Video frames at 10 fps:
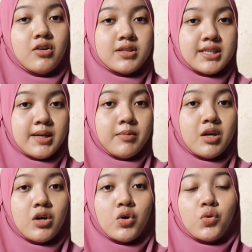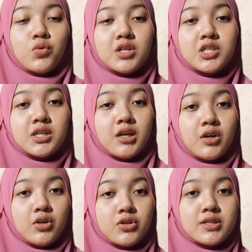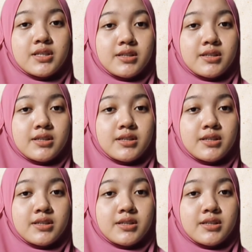concept, which includes